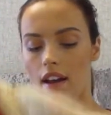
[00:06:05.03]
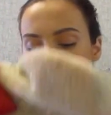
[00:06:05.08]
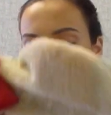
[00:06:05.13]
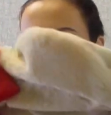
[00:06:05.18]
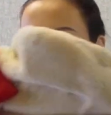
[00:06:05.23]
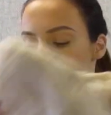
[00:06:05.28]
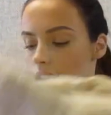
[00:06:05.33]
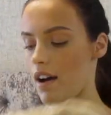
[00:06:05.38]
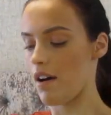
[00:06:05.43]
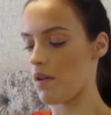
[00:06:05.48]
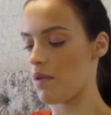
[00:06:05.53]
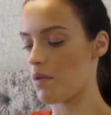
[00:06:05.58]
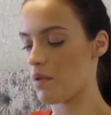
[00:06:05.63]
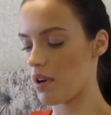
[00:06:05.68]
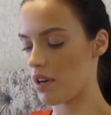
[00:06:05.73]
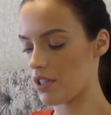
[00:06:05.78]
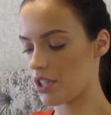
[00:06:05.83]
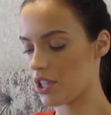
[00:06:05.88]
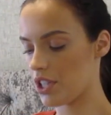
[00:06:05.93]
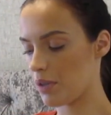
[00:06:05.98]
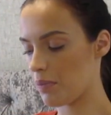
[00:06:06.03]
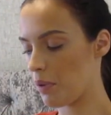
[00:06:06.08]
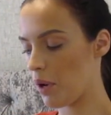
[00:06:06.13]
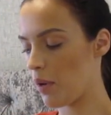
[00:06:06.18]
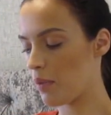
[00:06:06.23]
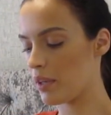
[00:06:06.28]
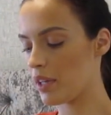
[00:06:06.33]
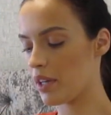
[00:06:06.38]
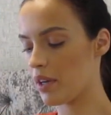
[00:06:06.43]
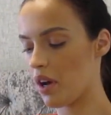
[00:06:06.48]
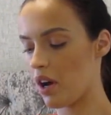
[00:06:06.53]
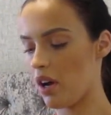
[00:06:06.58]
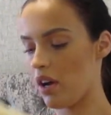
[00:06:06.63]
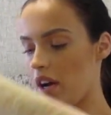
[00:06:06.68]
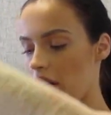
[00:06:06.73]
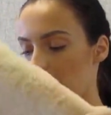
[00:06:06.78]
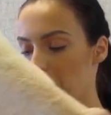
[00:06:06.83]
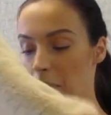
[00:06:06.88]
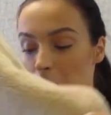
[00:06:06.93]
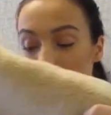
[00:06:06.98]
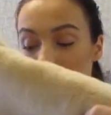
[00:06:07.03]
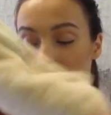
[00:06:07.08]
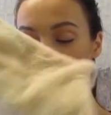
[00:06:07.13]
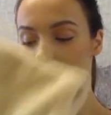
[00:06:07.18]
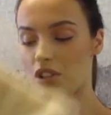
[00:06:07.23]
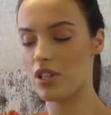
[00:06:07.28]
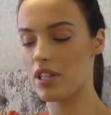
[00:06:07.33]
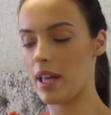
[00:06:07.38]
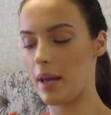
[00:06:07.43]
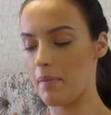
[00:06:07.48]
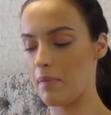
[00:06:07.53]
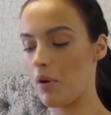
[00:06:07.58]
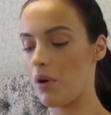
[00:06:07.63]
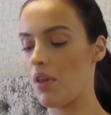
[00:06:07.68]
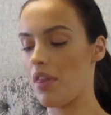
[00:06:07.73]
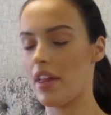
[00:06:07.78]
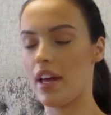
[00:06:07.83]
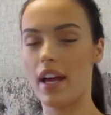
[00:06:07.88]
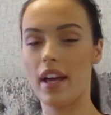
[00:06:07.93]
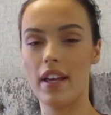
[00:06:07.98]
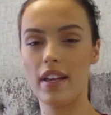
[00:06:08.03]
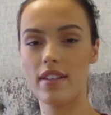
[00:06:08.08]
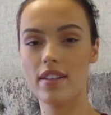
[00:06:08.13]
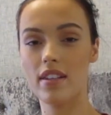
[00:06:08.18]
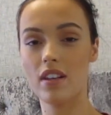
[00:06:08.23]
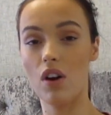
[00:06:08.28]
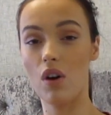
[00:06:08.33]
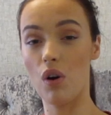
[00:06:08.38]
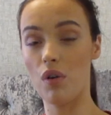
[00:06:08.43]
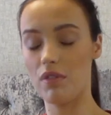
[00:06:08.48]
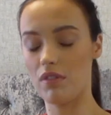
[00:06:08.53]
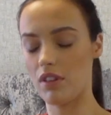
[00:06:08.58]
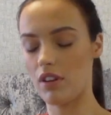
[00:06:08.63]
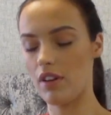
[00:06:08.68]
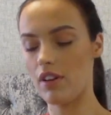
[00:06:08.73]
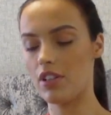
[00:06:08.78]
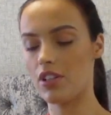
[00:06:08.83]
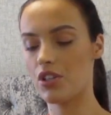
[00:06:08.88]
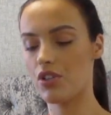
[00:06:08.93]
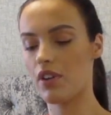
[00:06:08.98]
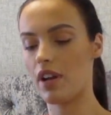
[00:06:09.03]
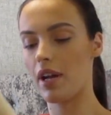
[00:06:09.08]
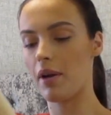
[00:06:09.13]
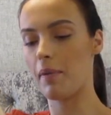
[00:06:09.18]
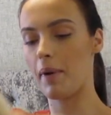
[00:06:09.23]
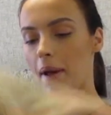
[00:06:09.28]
Now she'll probably, I'd probably just like put this over her straight